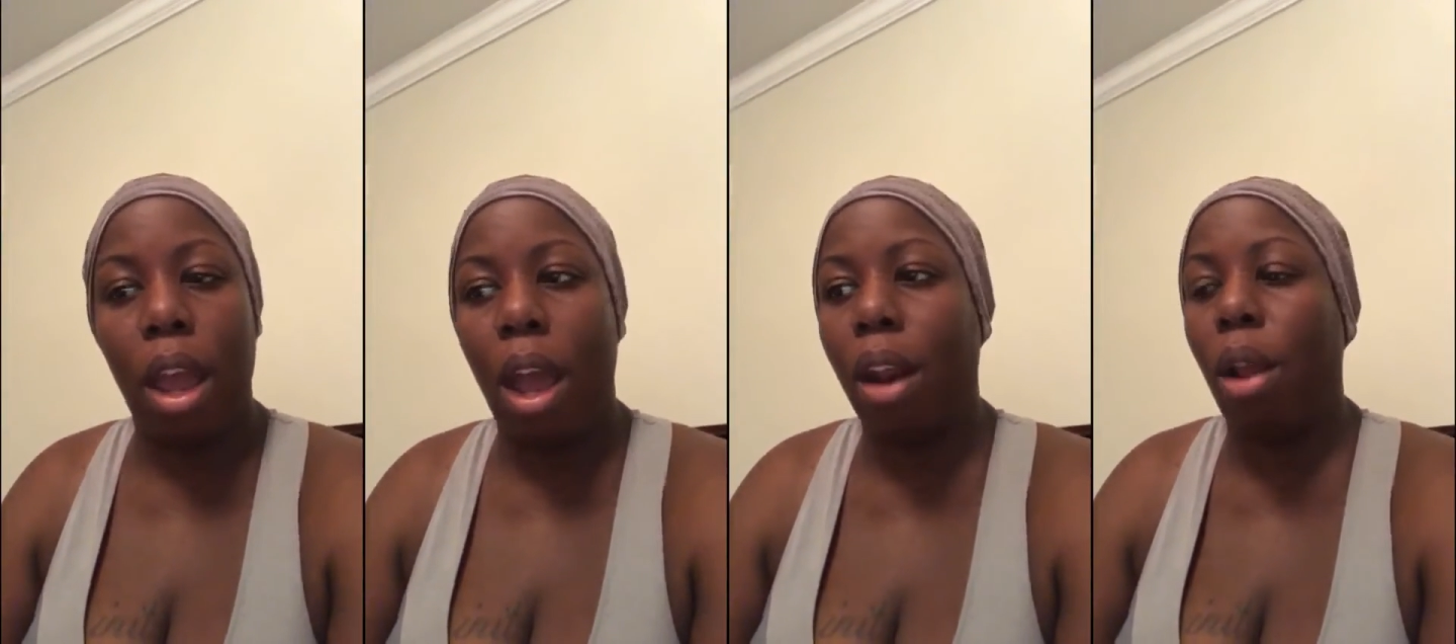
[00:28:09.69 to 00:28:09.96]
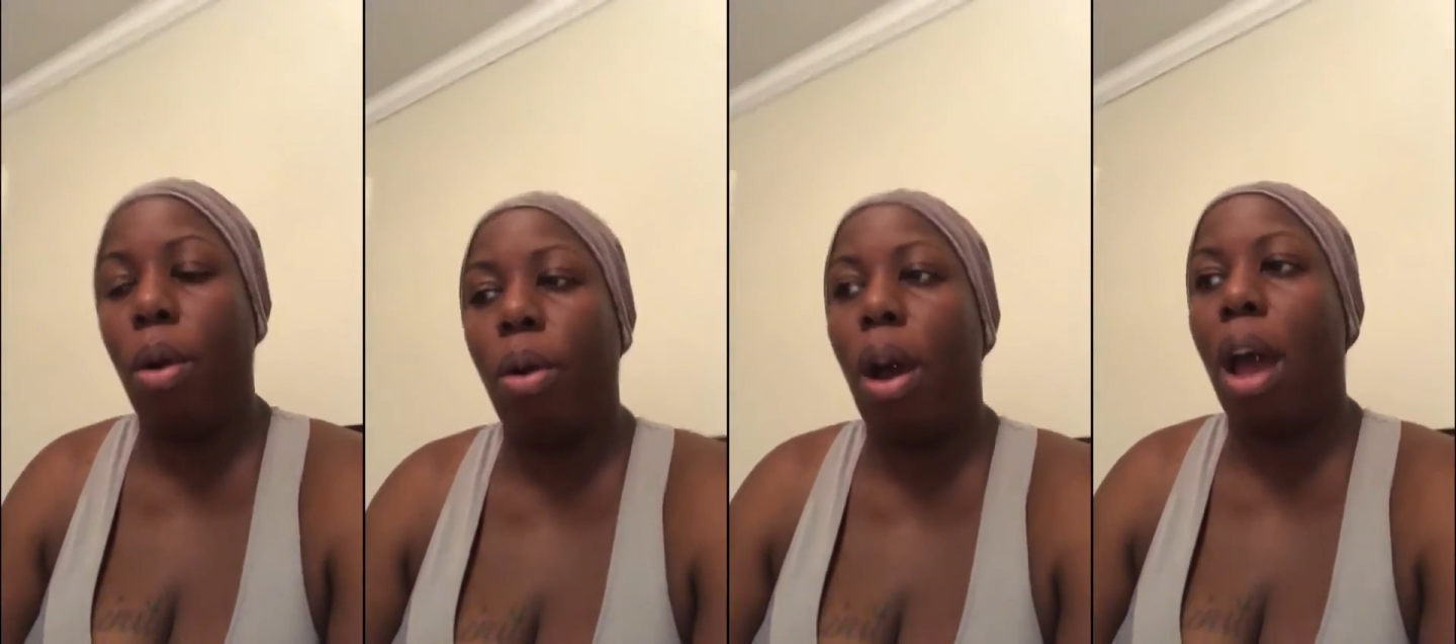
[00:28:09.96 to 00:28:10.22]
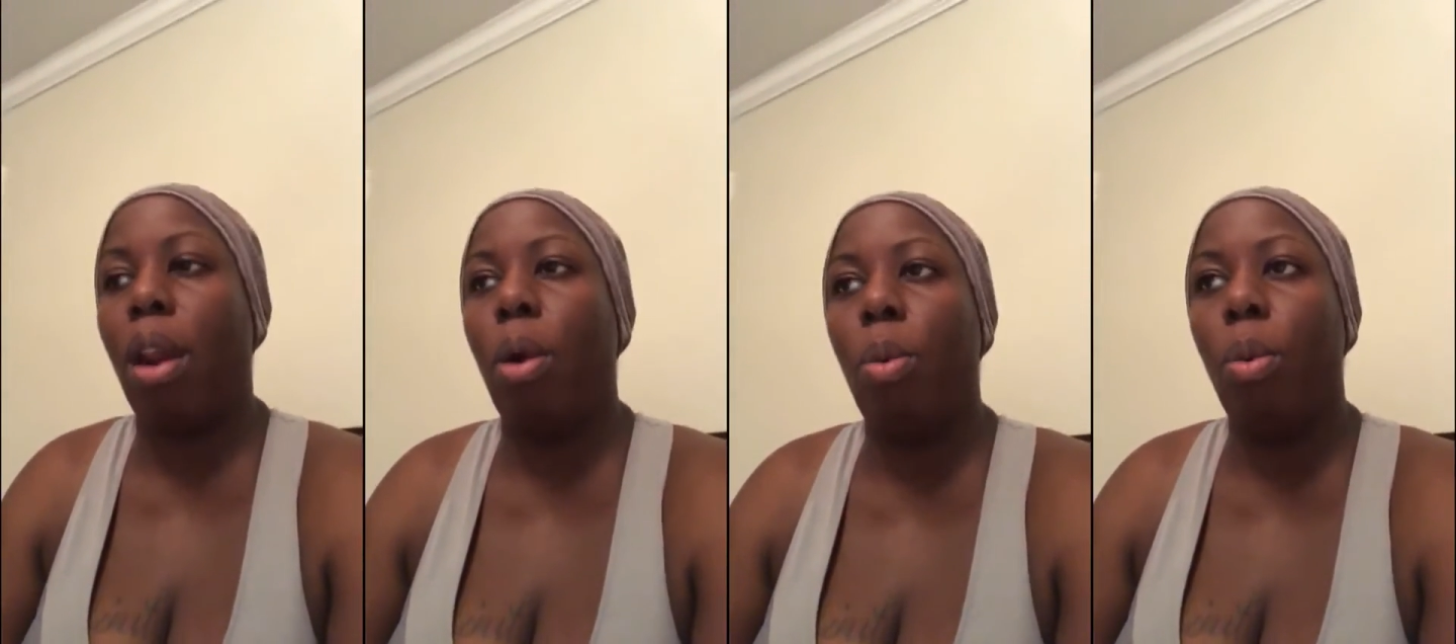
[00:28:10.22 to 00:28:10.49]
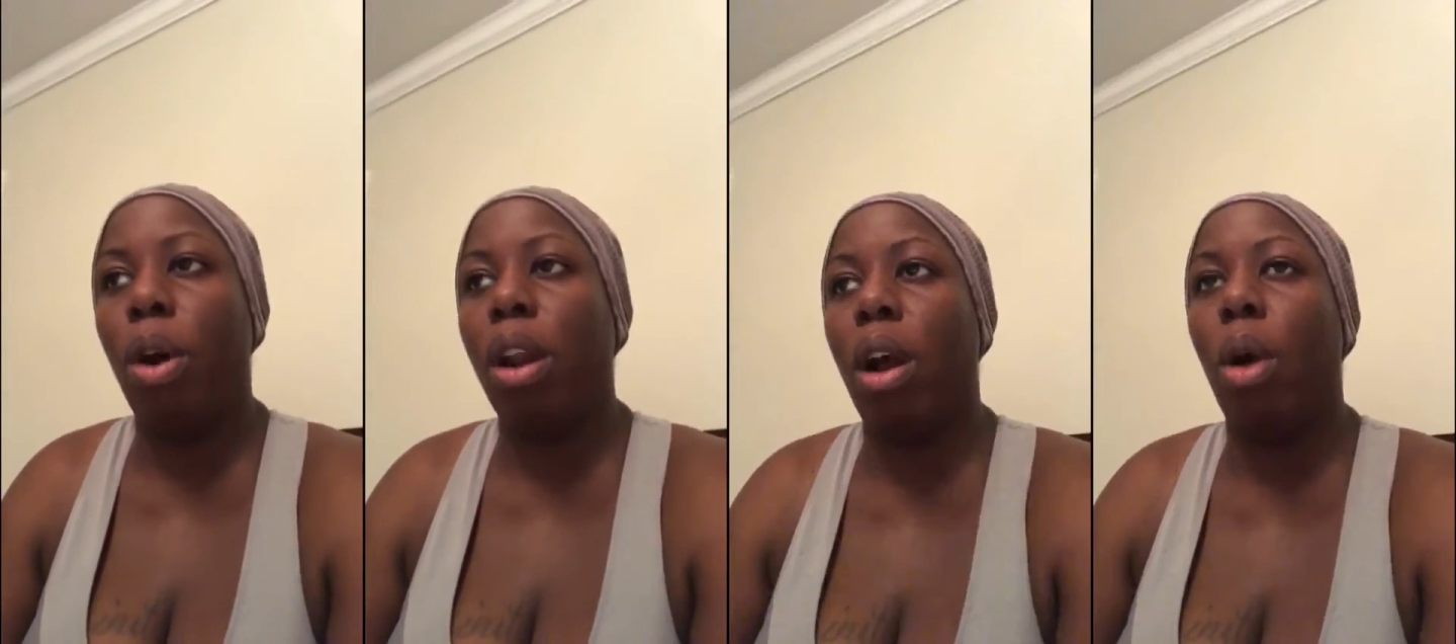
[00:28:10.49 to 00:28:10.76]
I
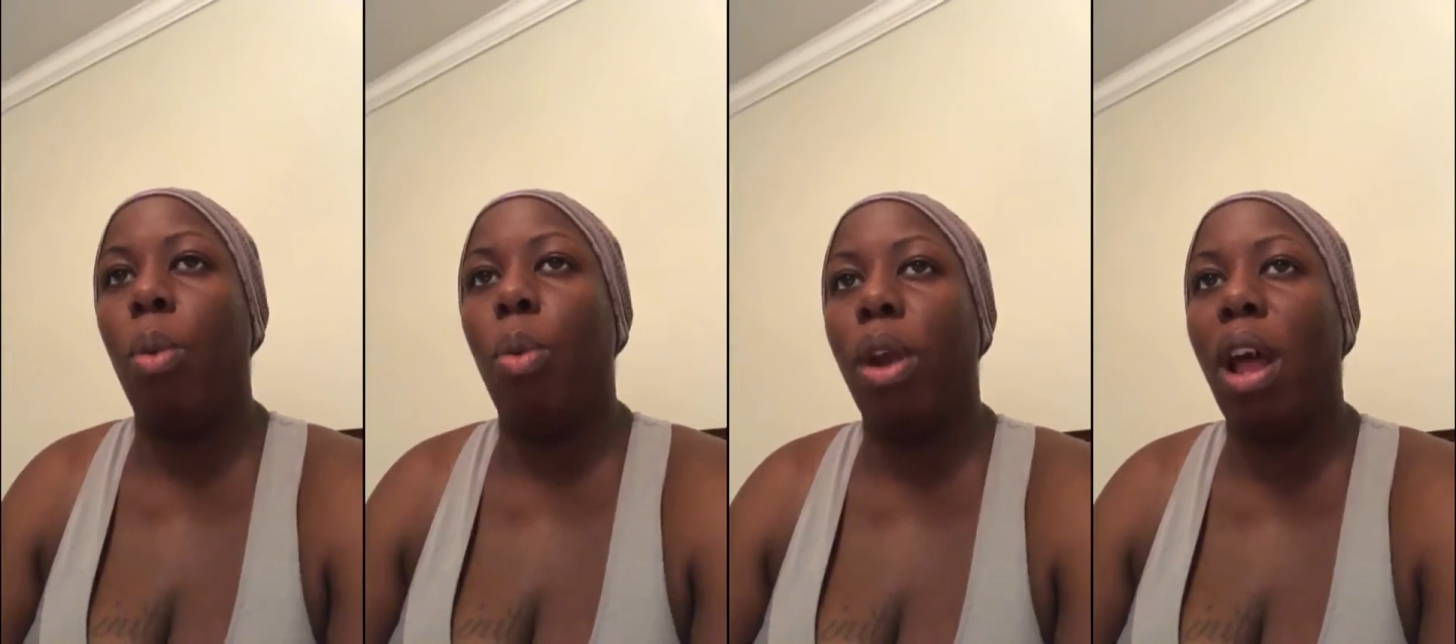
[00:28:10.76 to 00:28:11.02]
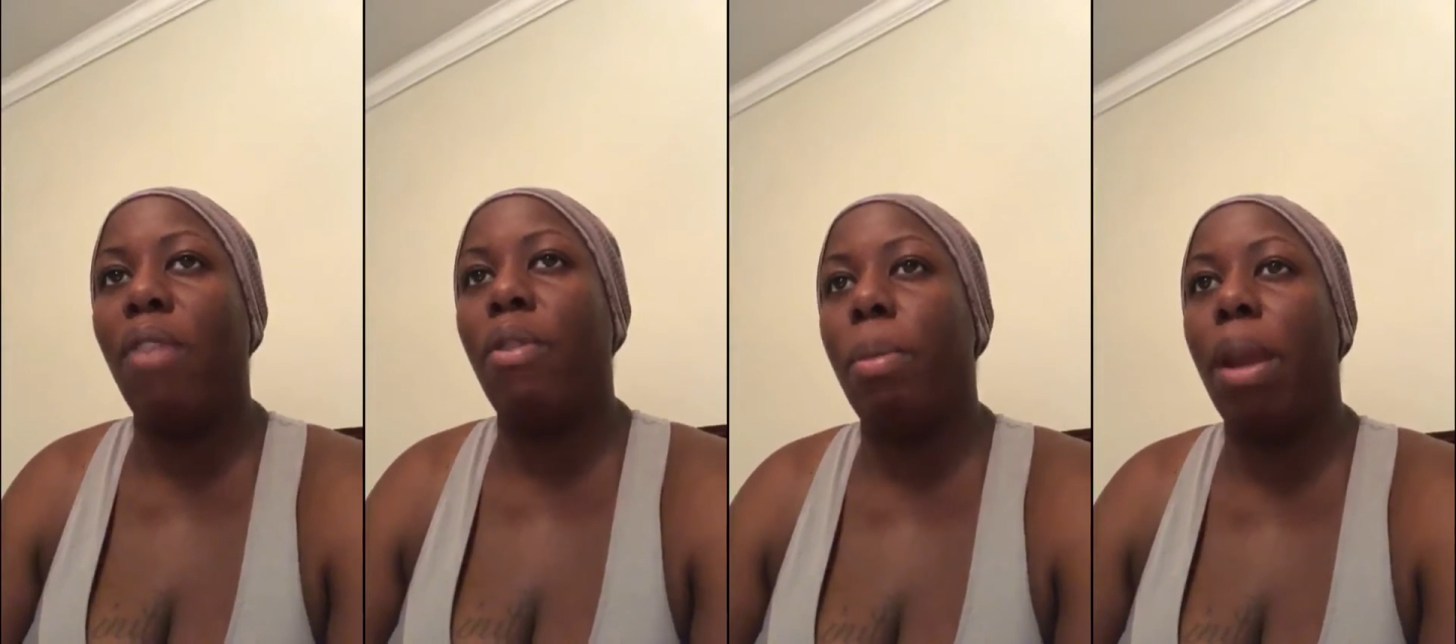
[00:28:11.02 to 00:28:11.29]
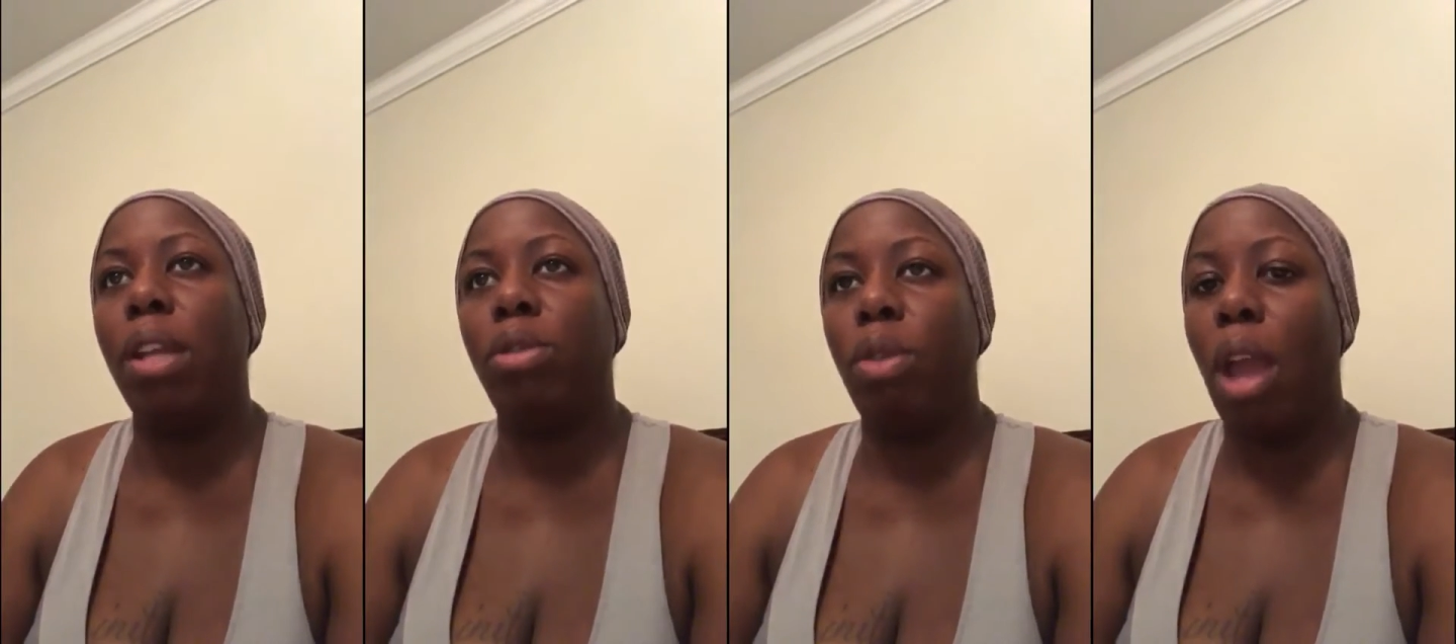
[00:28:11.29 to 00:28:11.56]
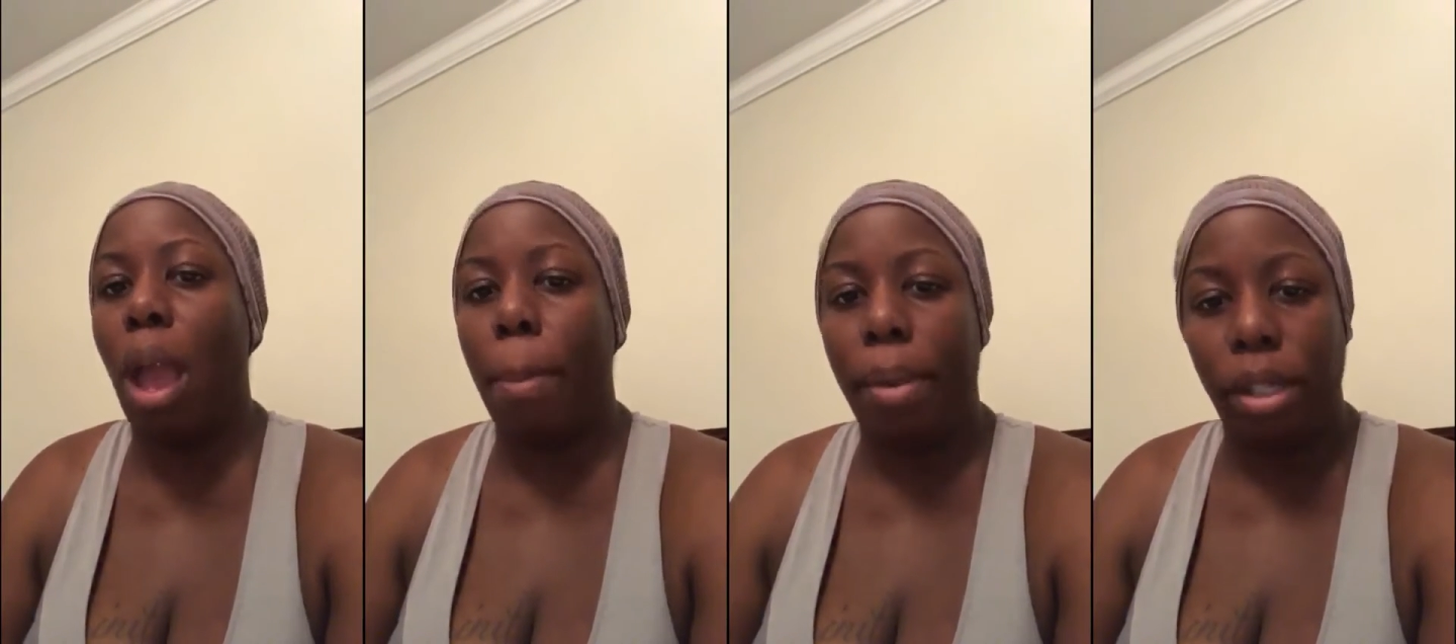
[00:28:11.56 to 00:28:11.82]
don't want to whatever makes
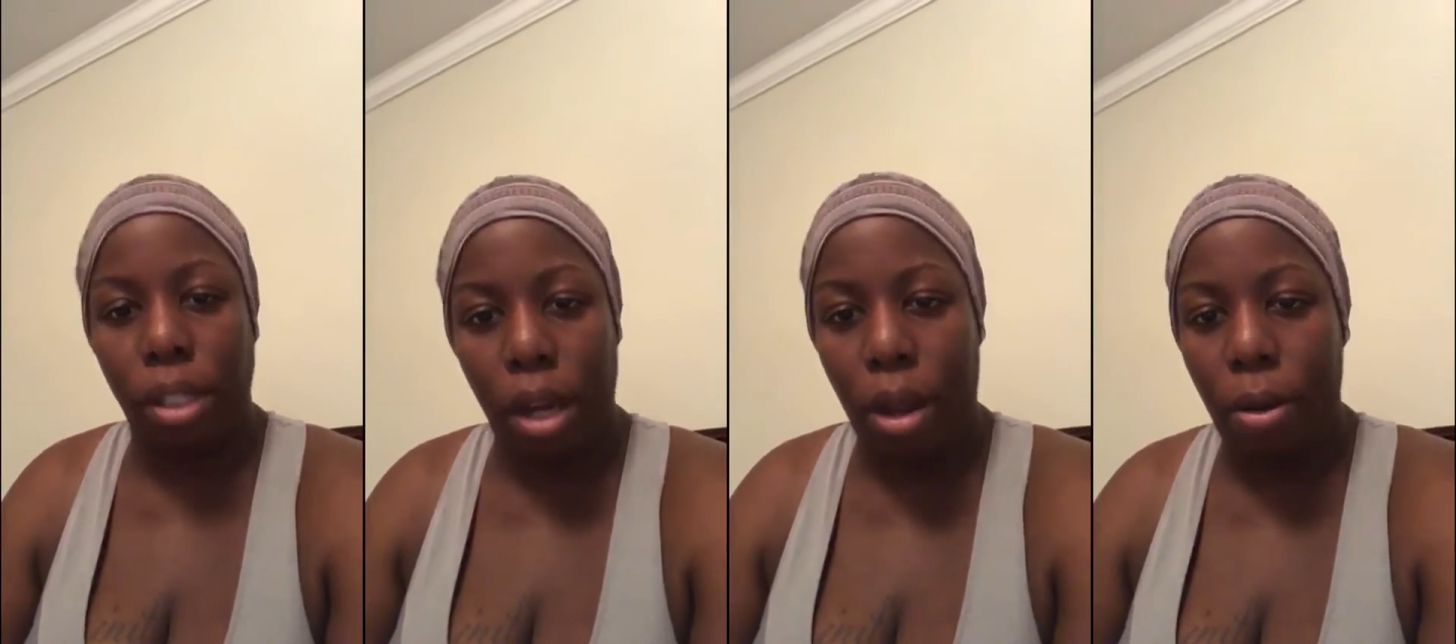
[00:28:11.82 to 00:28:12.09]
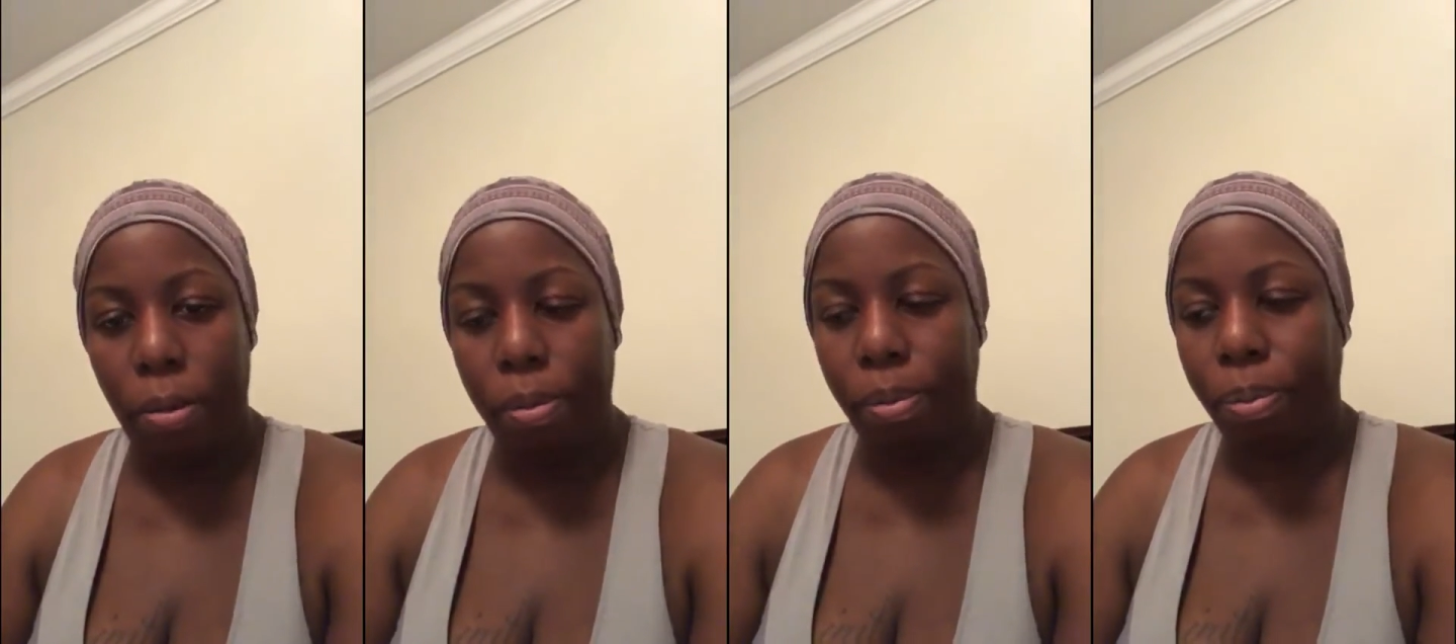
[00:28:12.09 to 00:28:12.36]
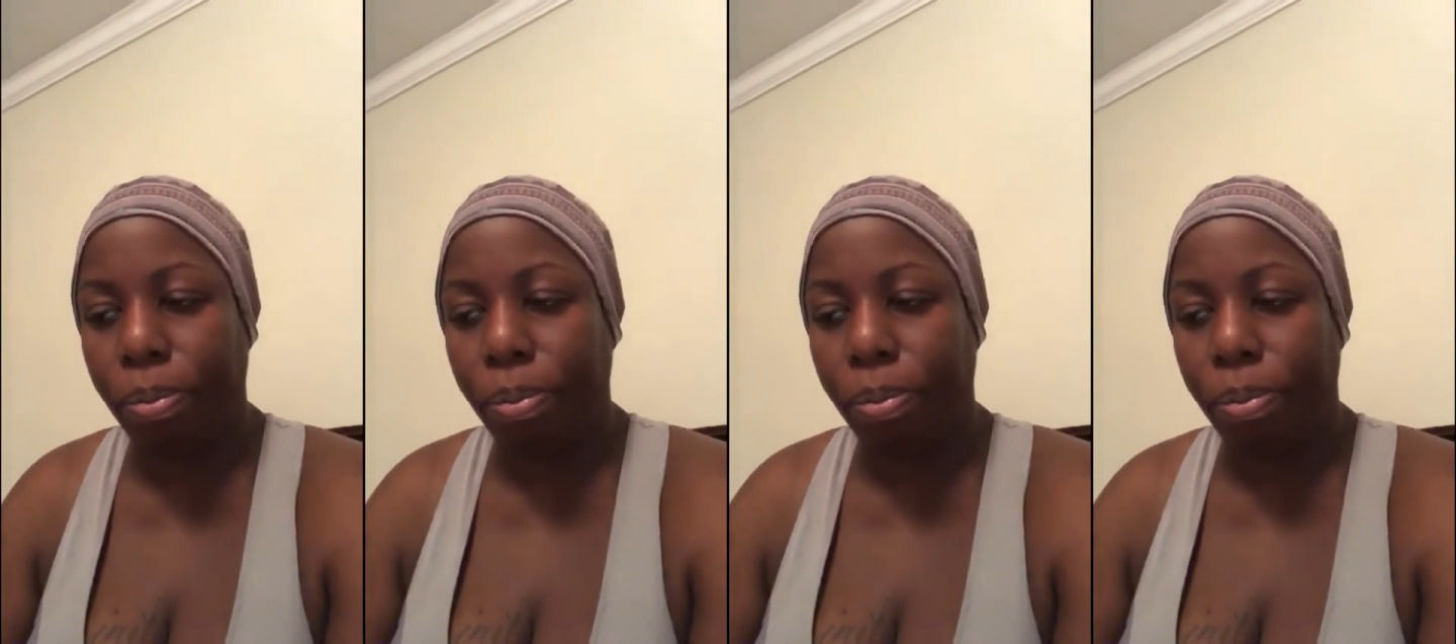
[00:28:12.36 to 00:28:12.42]
you happy, Shell.